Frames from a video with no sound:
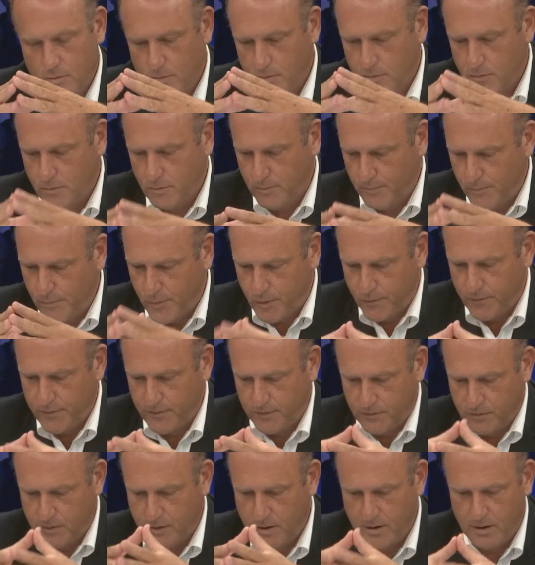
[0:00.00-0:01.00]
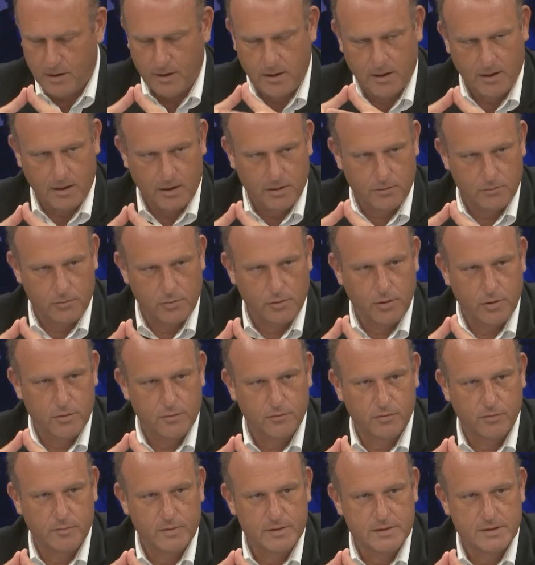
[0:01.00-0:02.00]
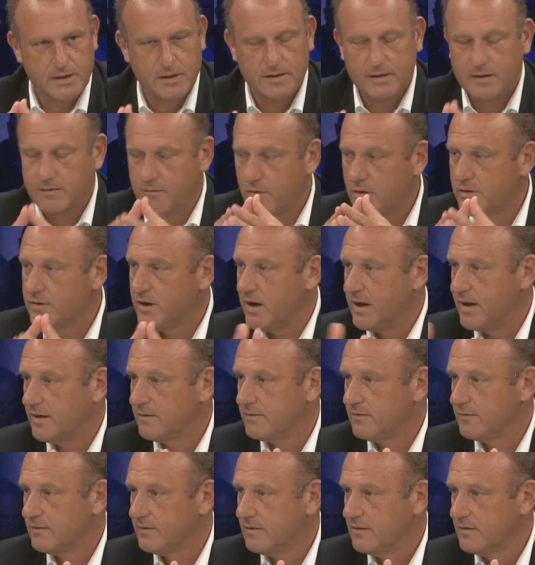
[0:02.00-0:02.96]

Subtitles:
that makes it possible when a